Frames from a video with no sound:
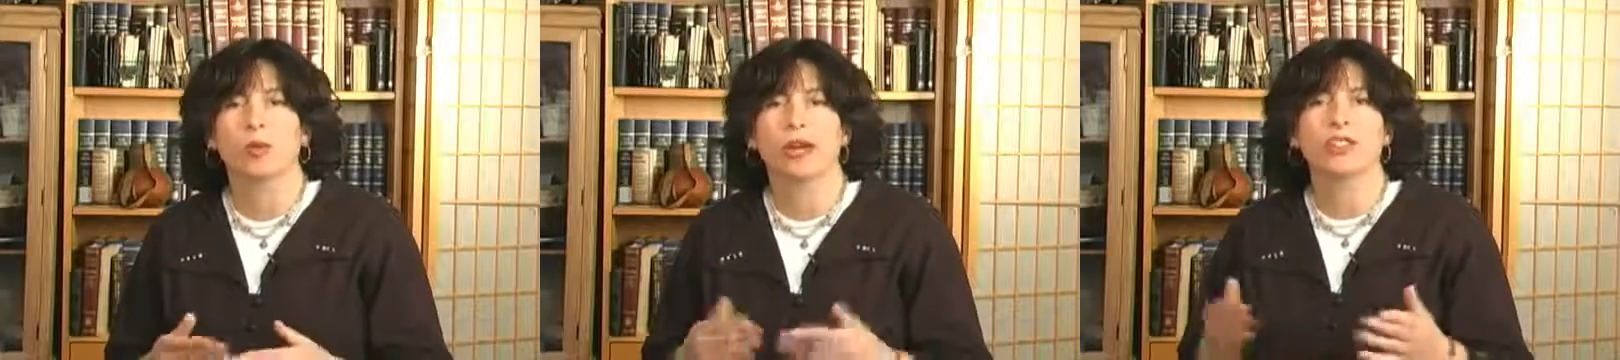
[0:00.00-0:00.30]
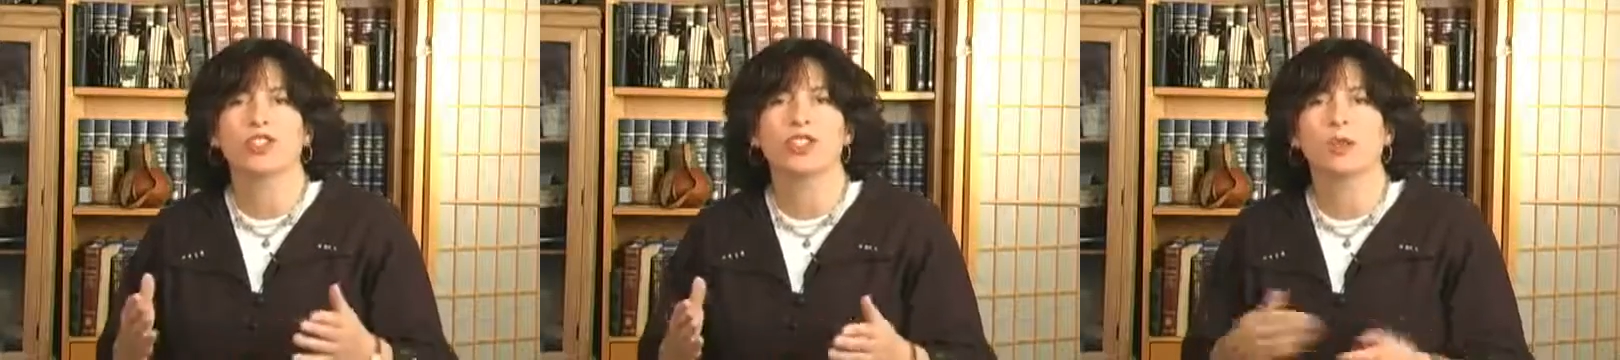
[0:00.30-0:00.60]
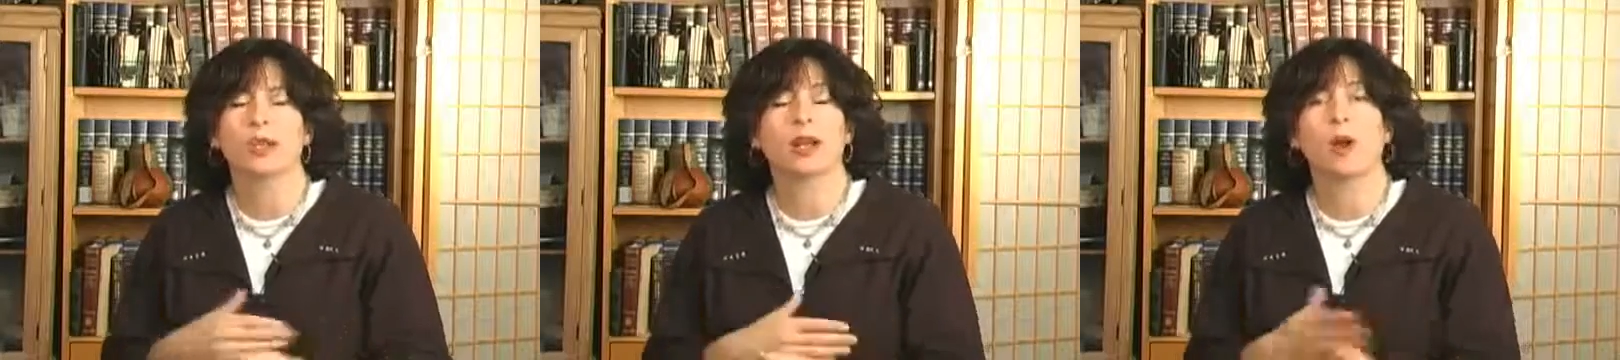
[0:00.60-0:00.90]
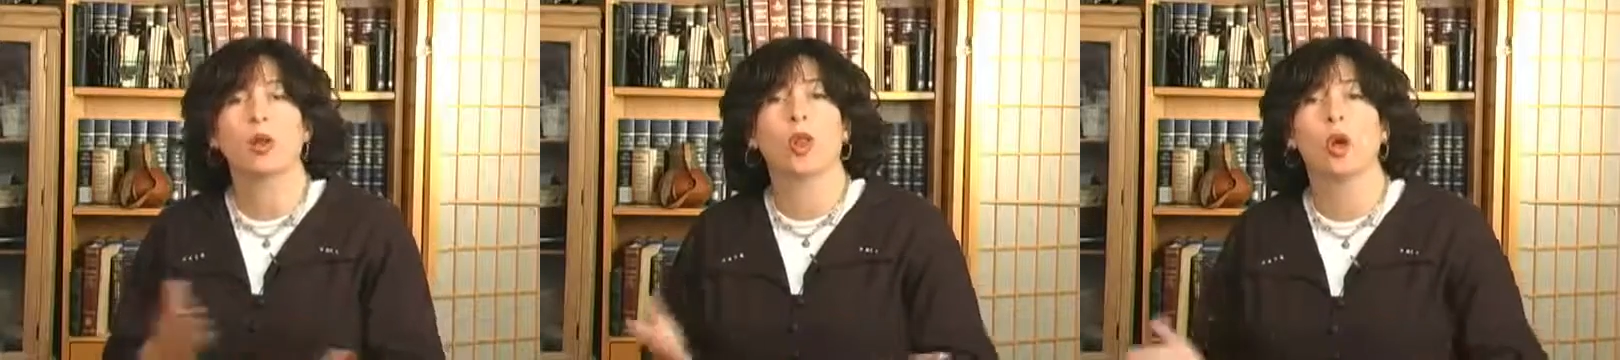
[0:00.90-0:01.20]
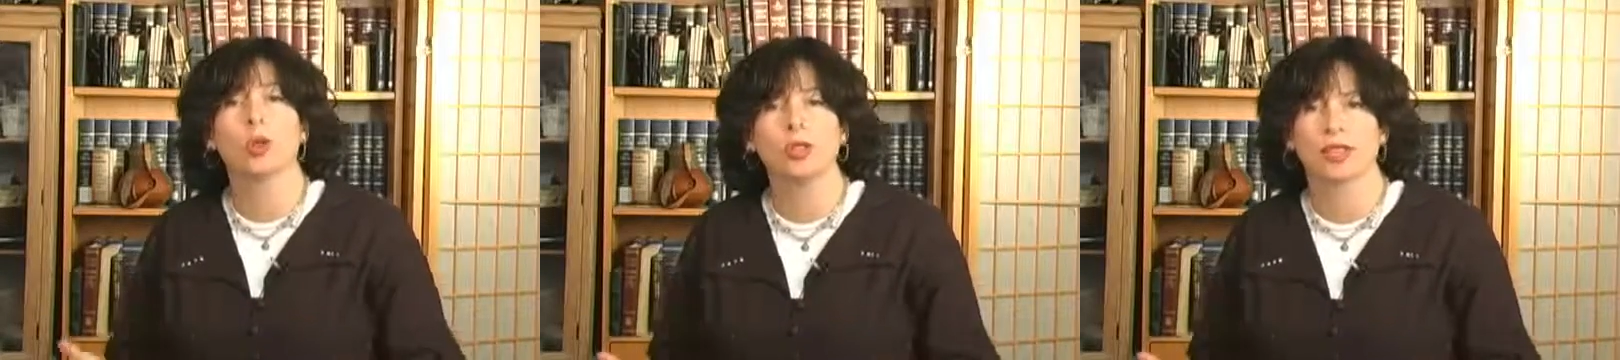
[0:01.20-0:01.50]
why is she doing a whole
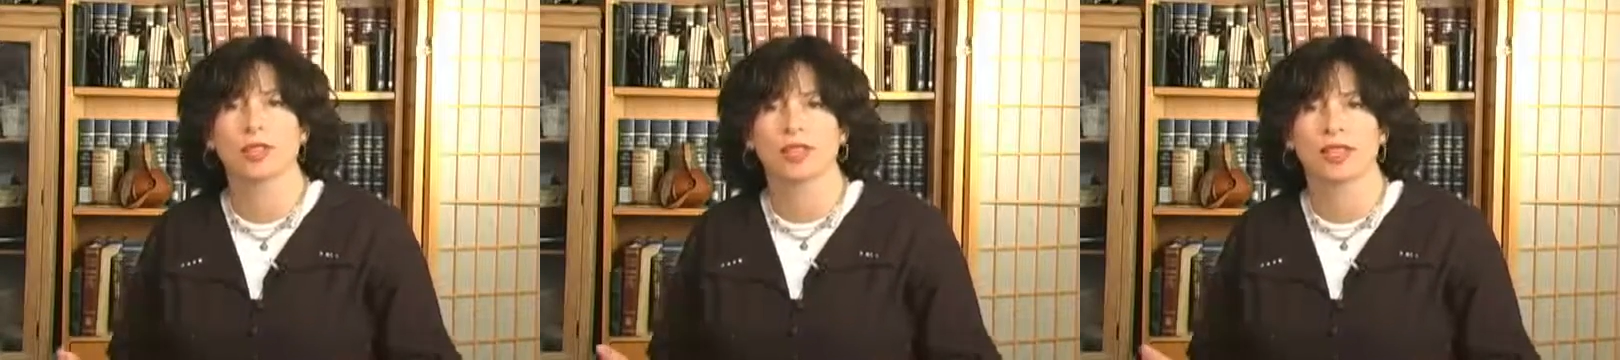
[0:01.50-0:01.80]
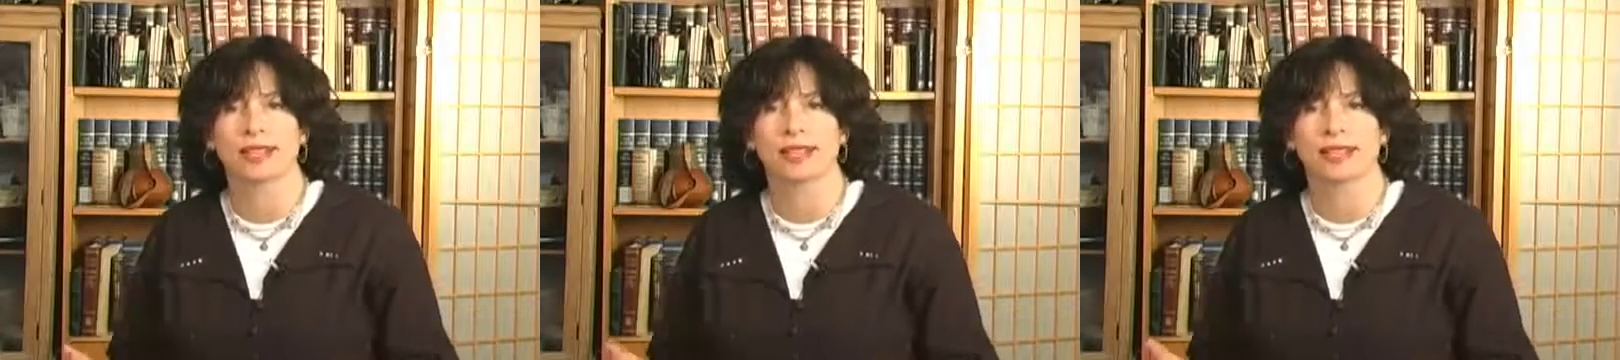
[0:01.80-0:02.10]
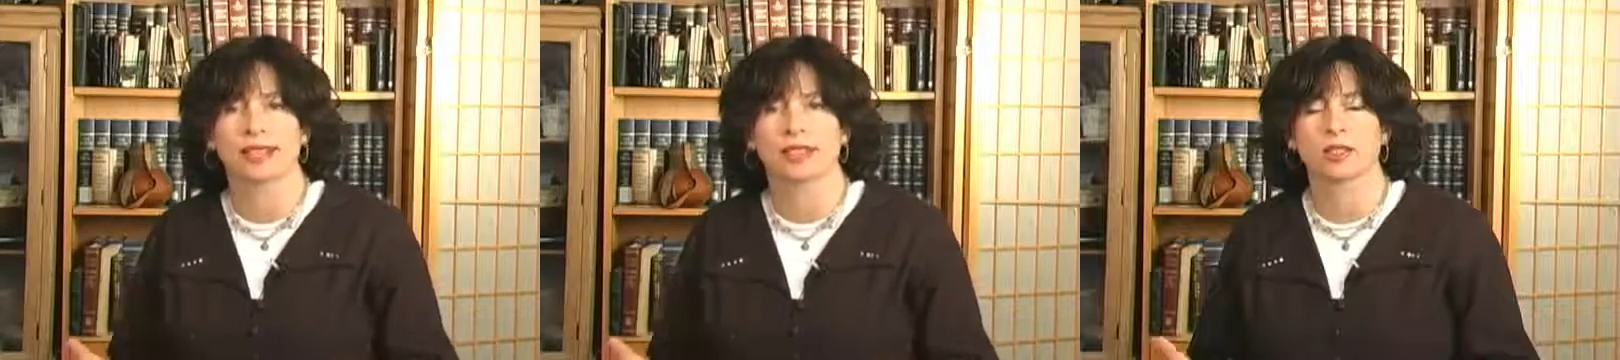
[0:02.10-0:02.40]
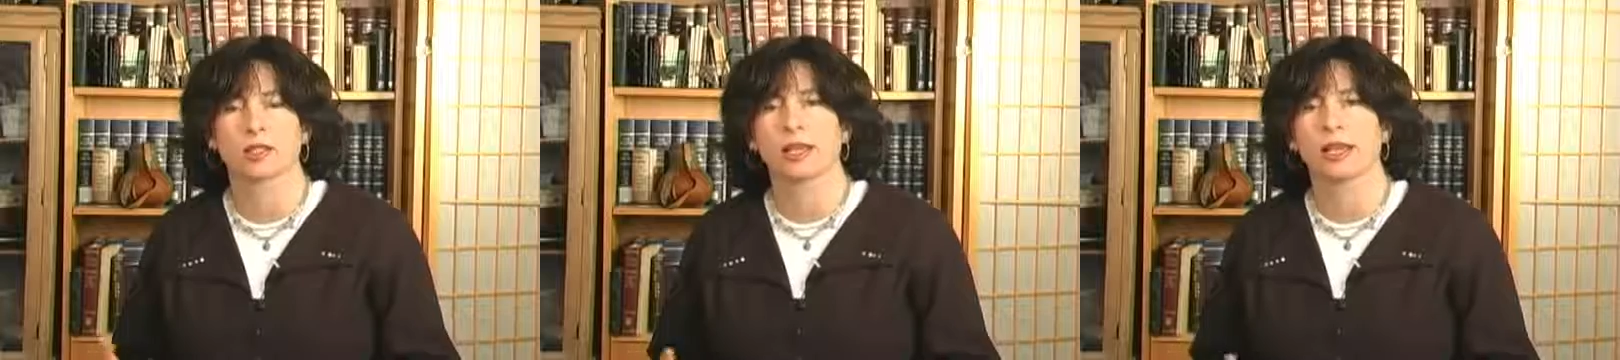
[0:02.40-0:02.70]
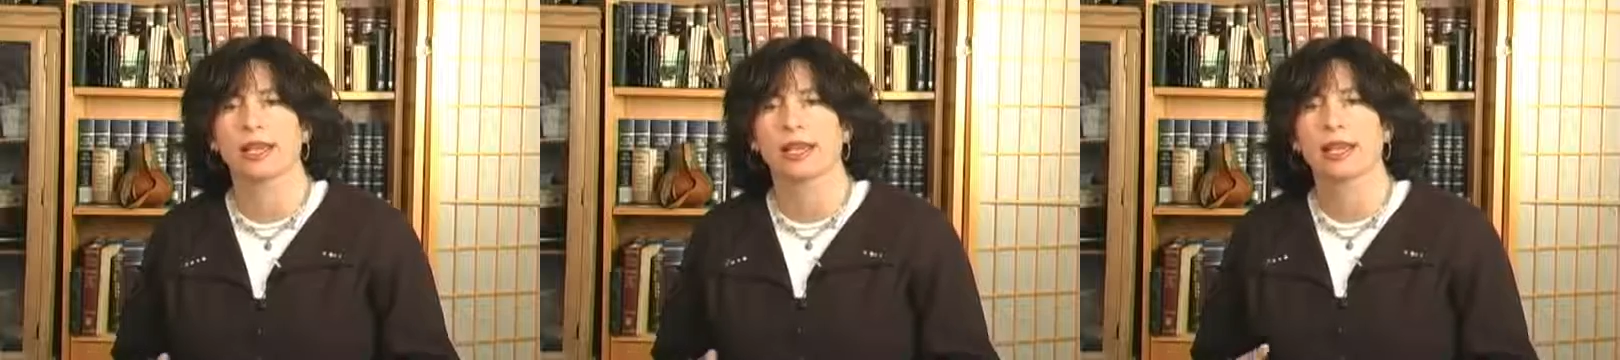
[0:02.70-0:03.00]
host of things that I don't
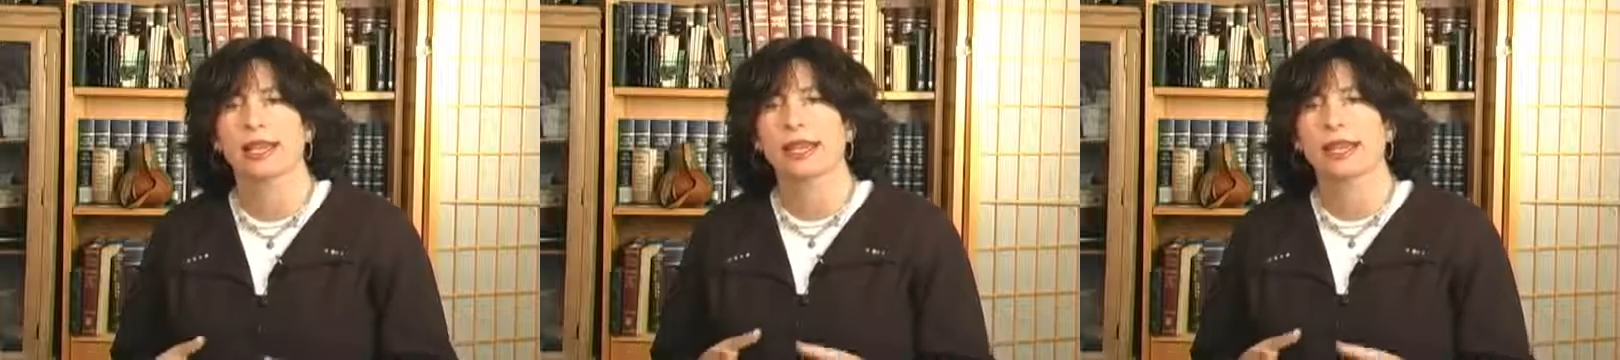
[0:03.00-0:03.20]
like?